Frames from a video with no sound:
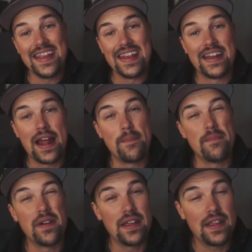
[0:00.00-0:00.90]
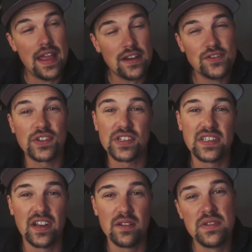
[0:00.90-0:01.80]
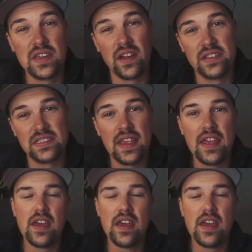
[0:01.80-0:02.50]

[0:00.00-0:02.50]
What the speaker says: And I'm extra excited because